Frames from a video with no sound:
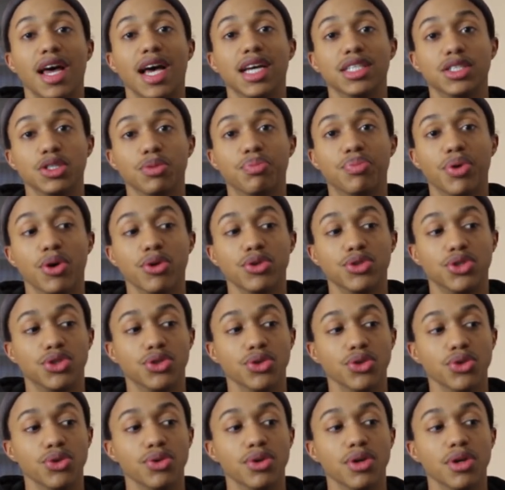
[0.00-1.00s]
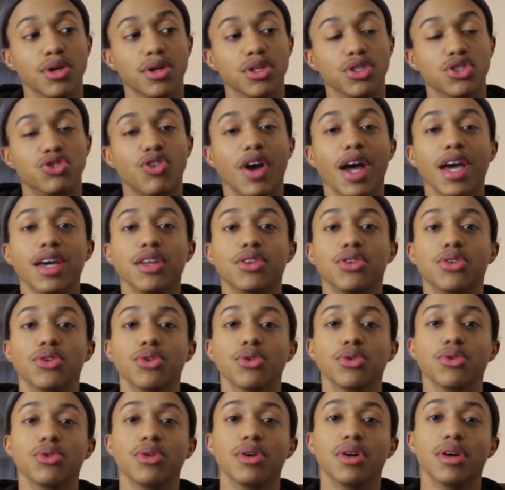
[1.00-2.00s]
as opposed to trying
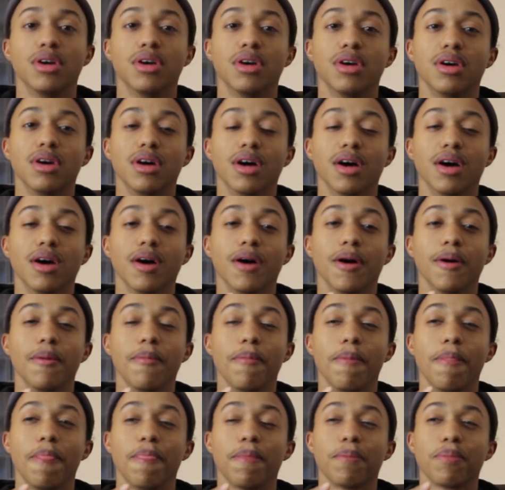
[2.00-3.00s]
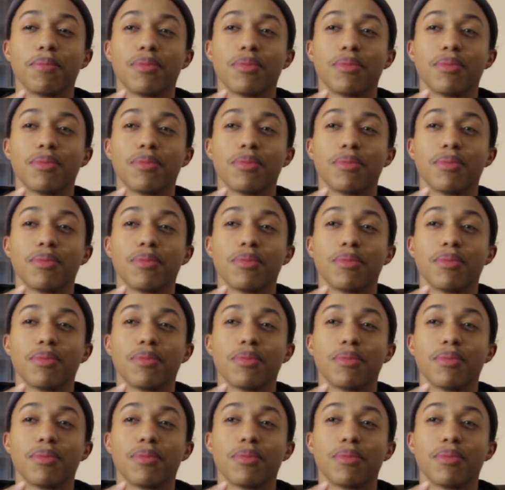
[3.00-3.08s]
to um,